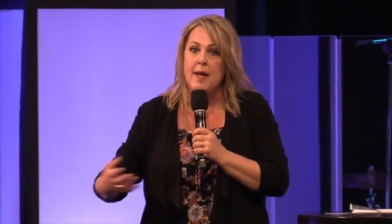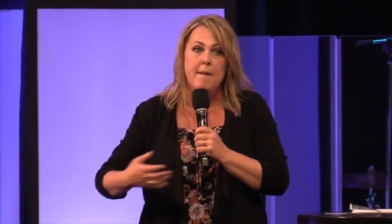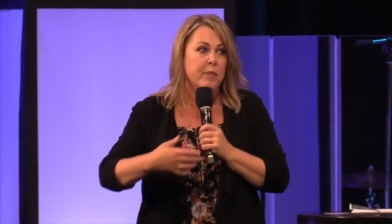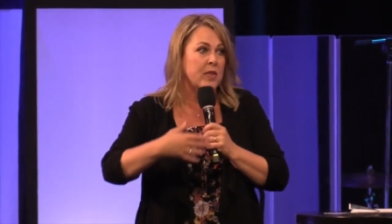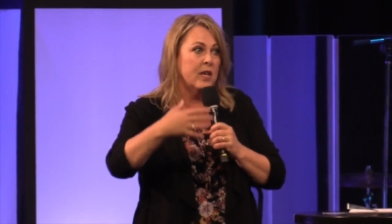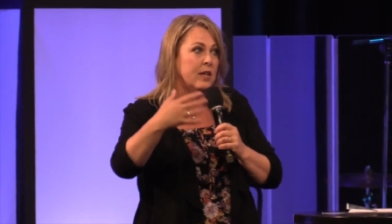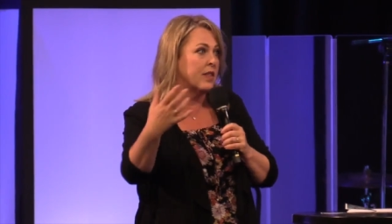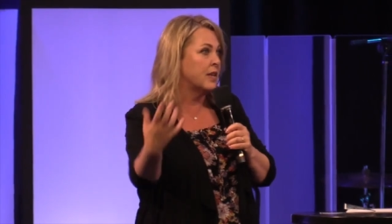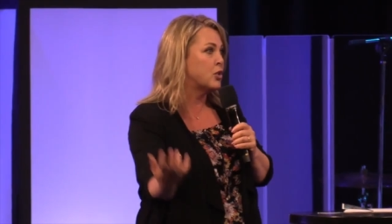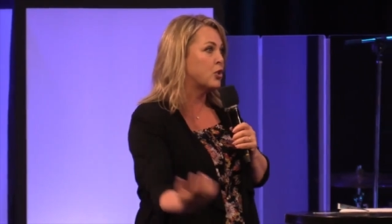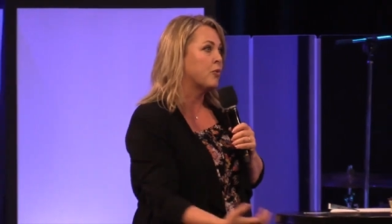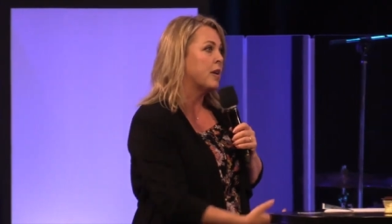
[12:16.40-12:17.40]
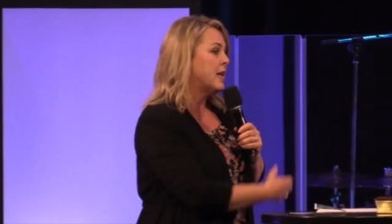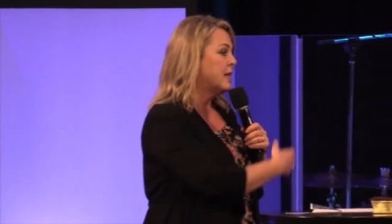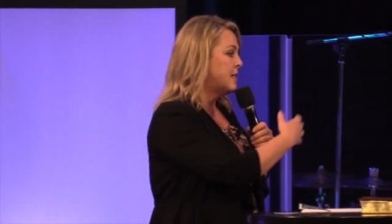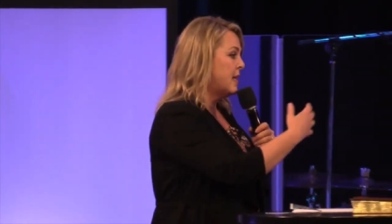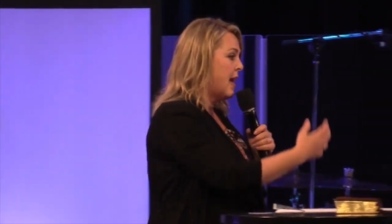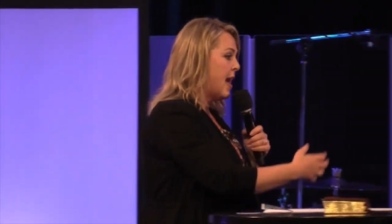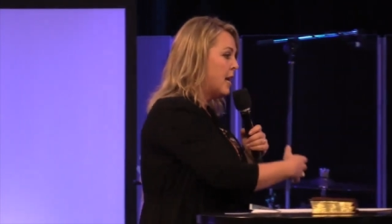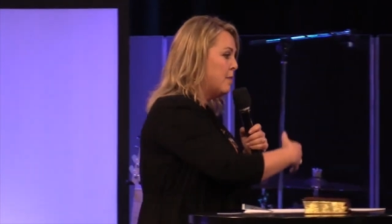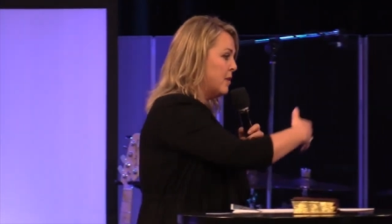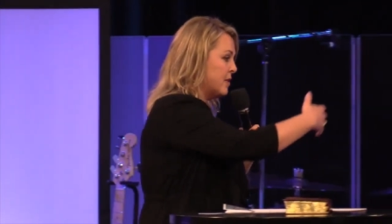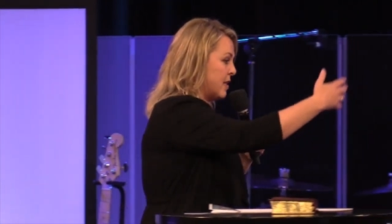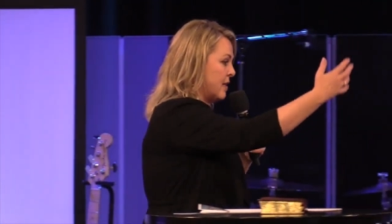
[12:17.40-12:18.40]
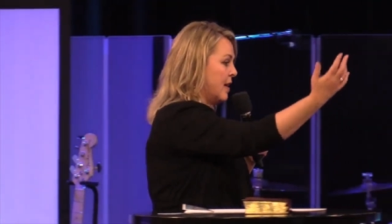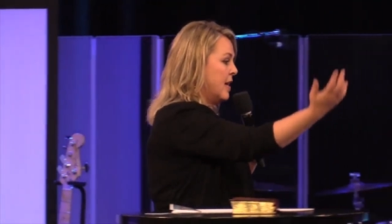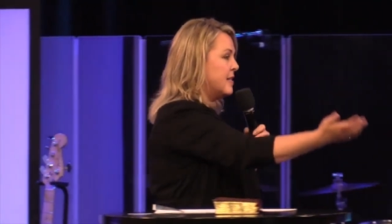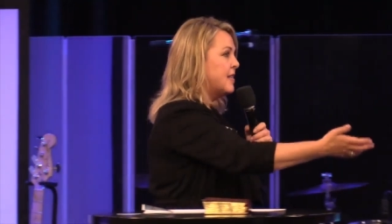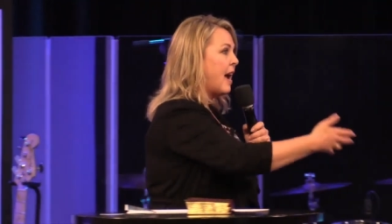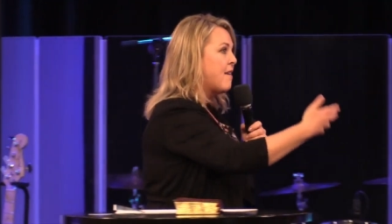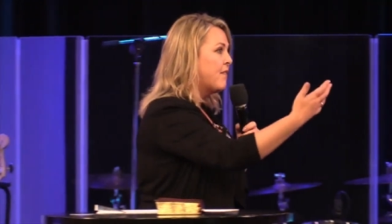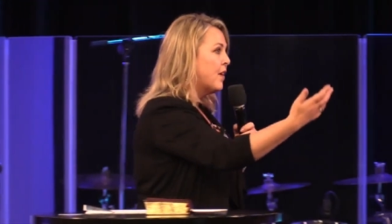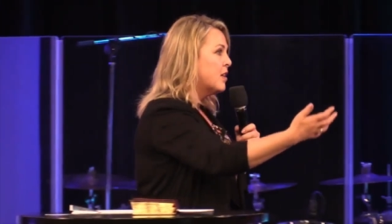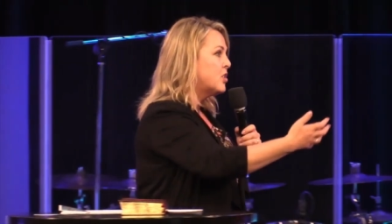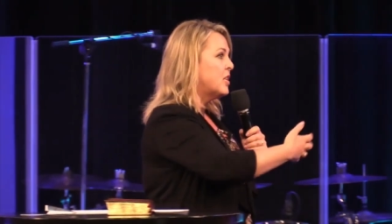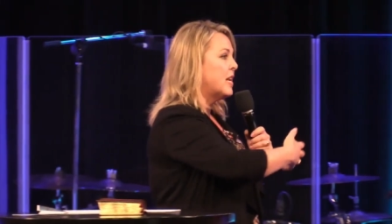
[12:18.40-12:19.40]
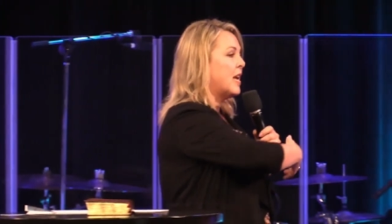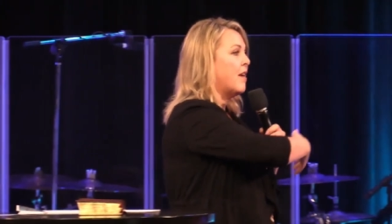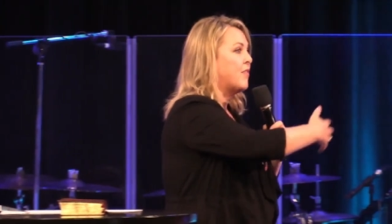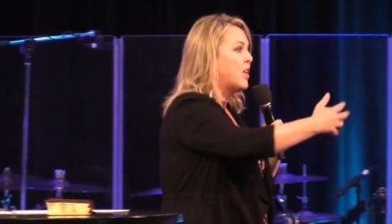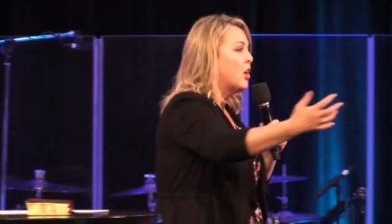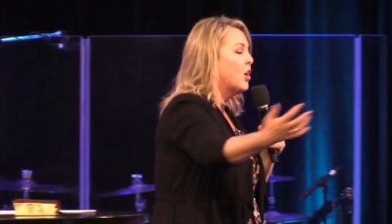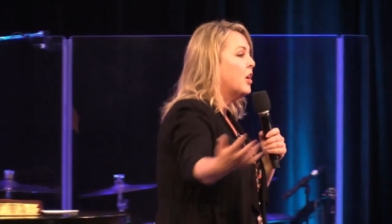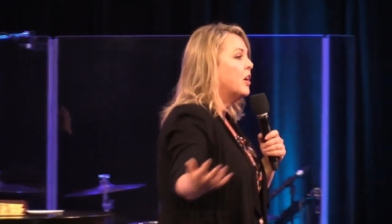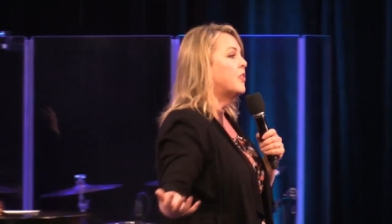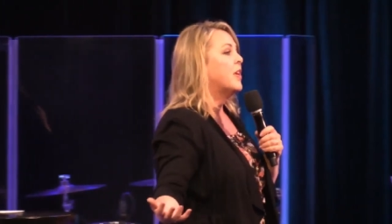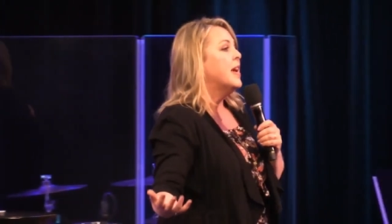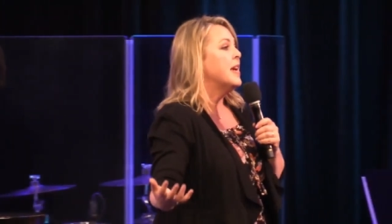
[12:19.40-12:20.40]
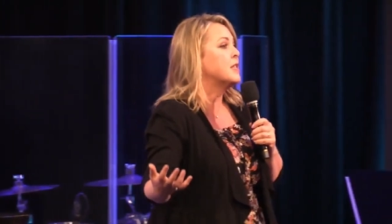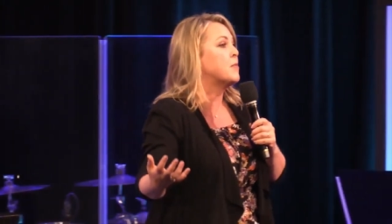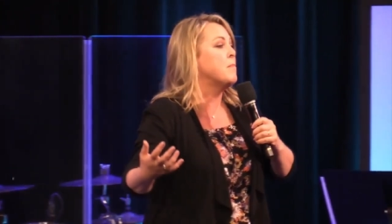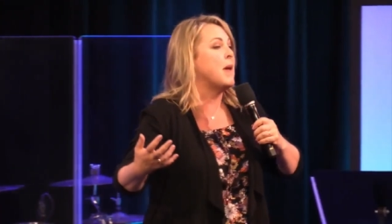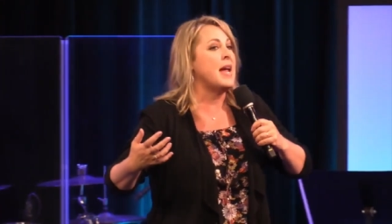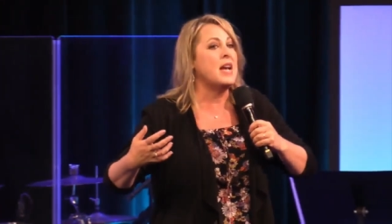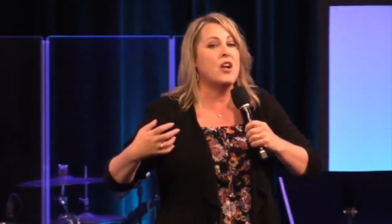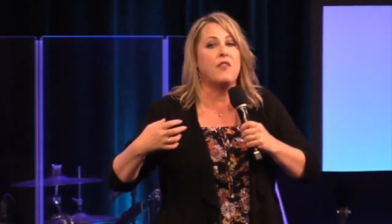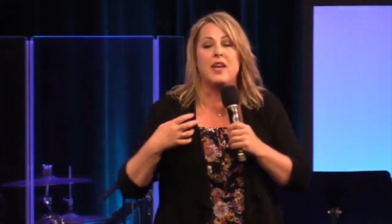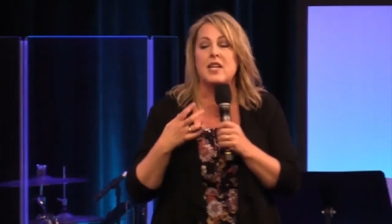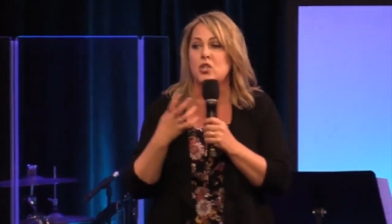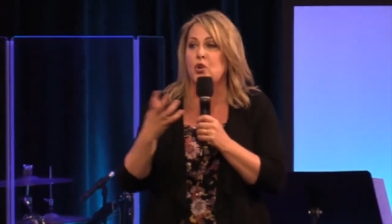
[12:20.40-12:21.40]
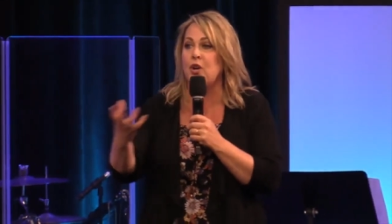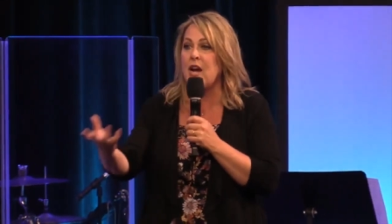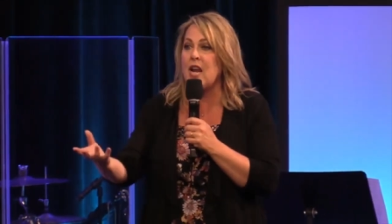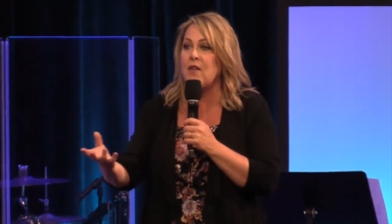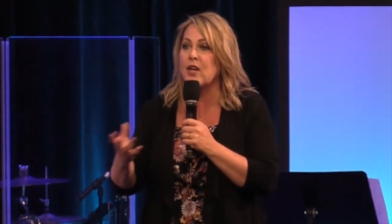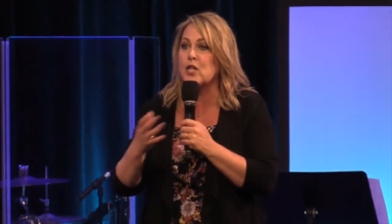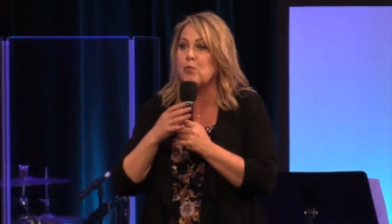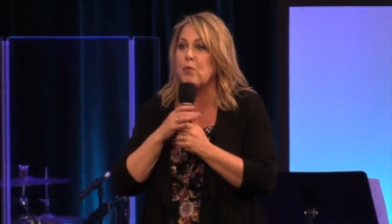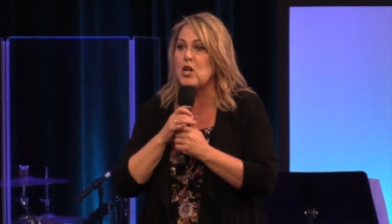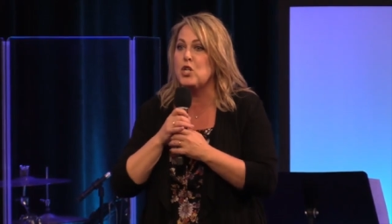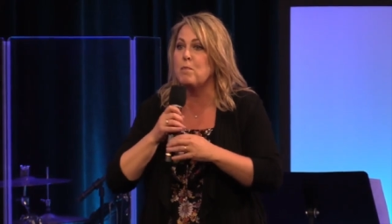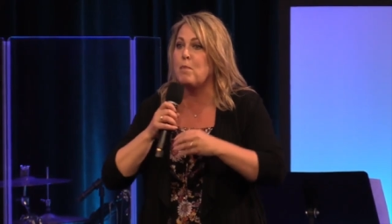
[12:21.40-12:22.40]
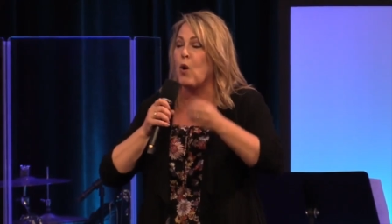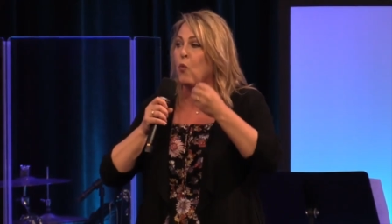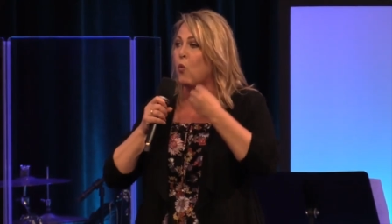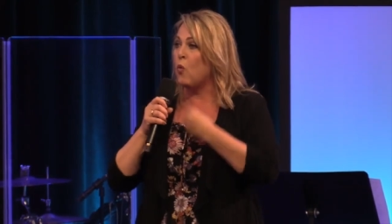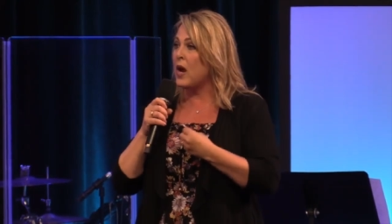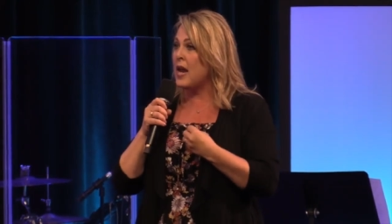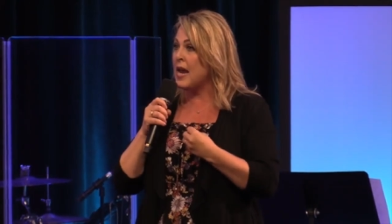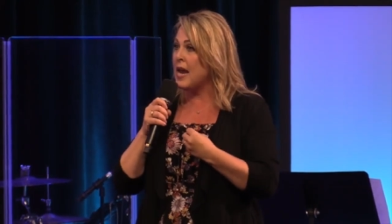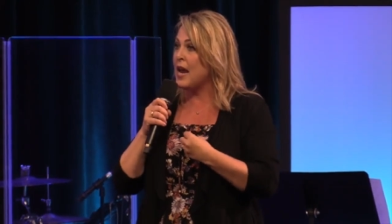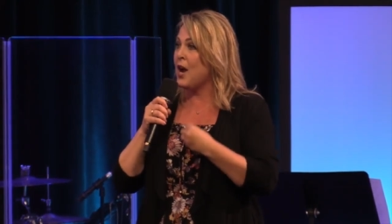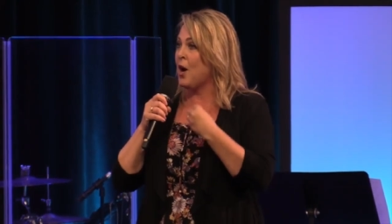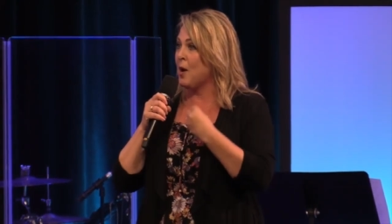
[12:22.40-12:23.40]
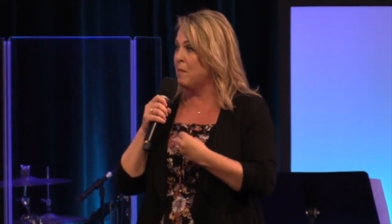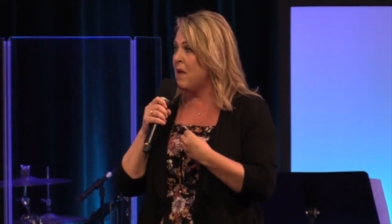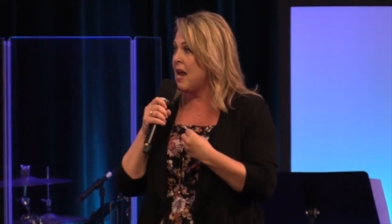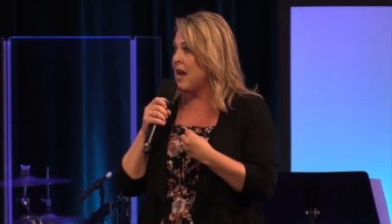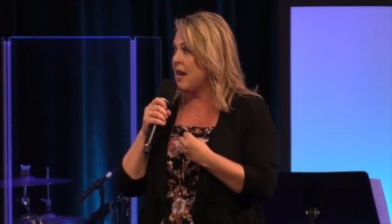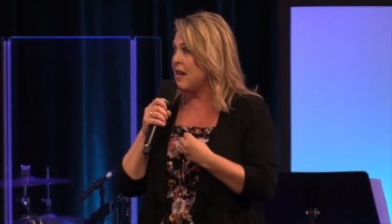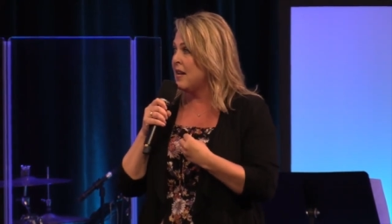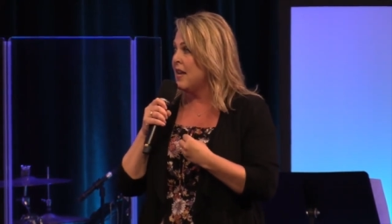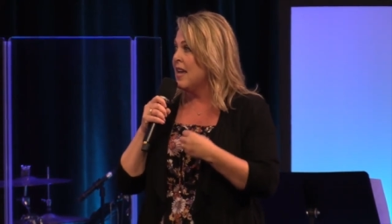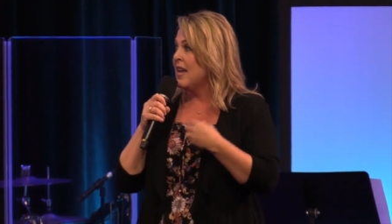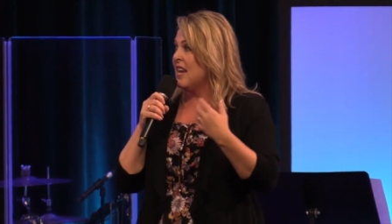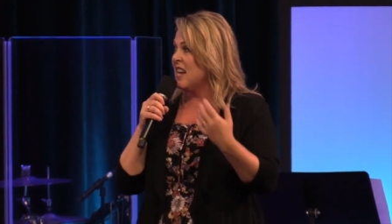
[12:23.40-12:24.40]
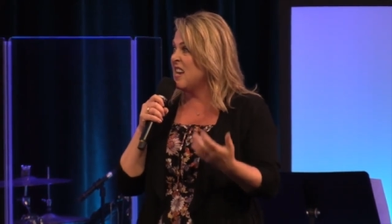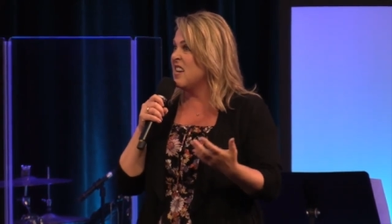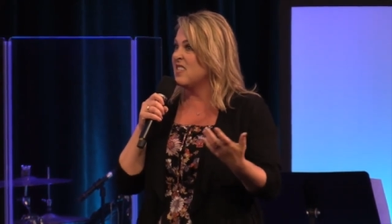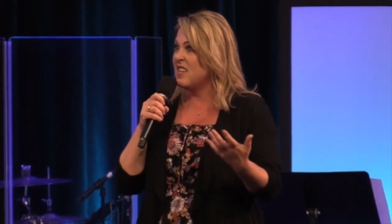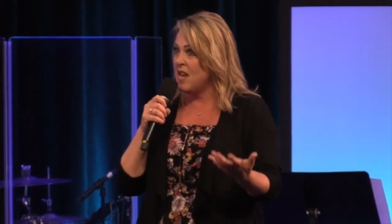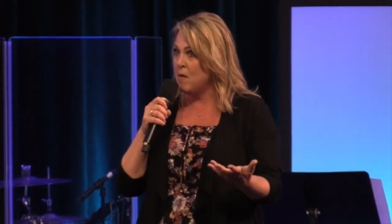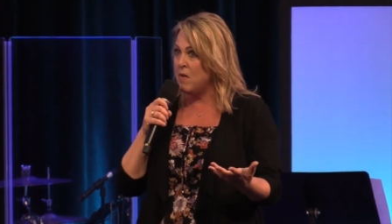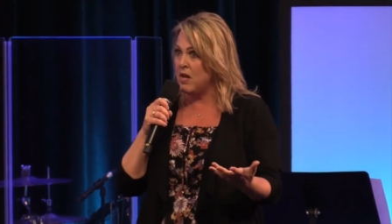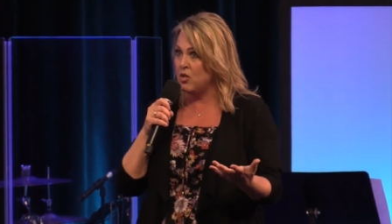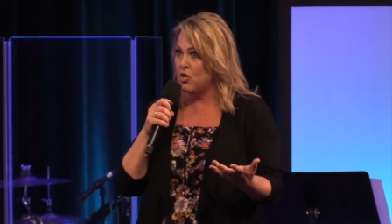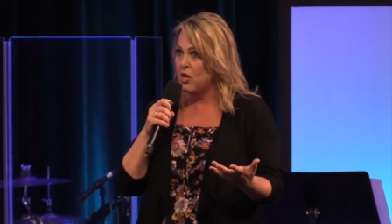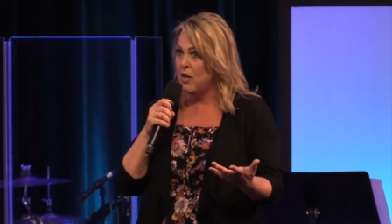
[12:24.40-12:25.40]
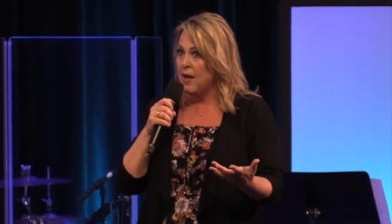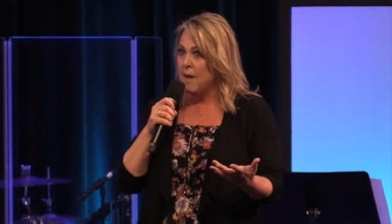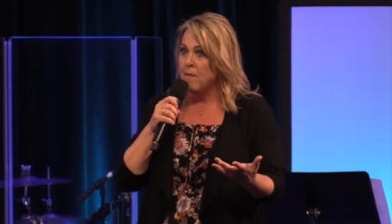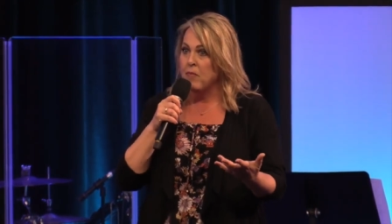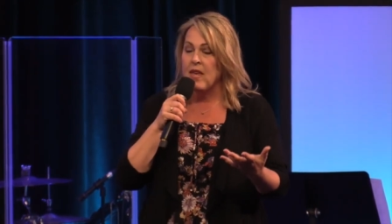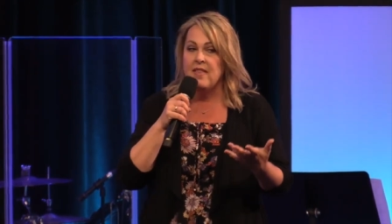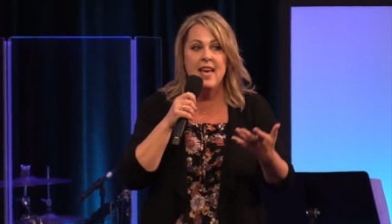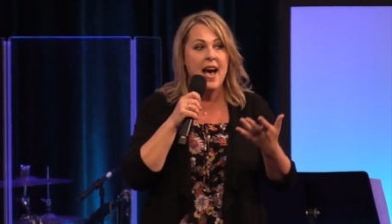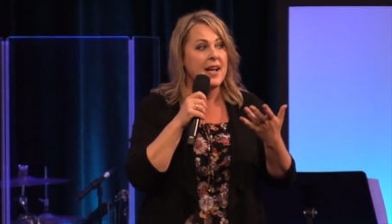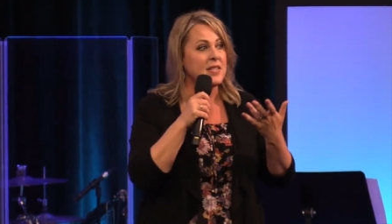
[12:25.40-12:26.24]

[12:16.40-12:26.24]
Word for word: the, the trees the animals the diversity of the earth is made out of his creative expression but we are made in his image that's